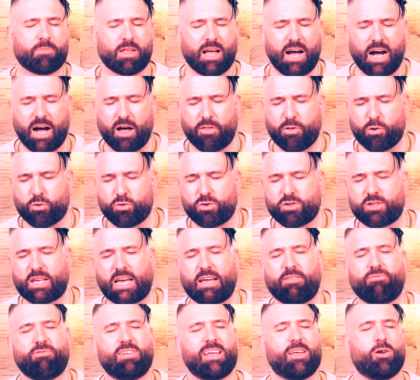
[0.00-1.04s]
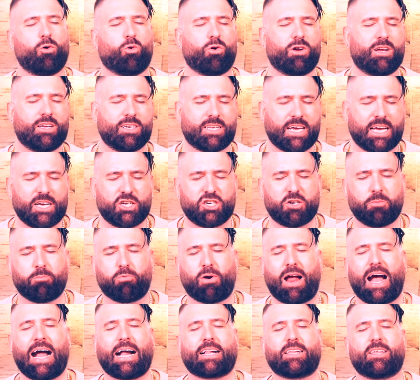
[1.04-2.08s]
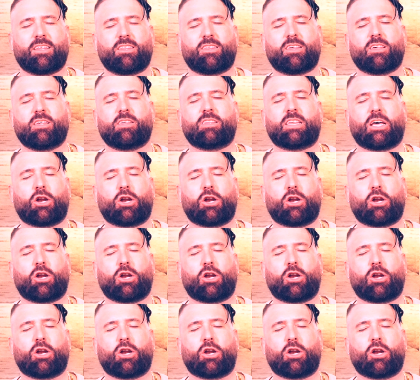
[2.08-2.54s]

other safety and orientation practices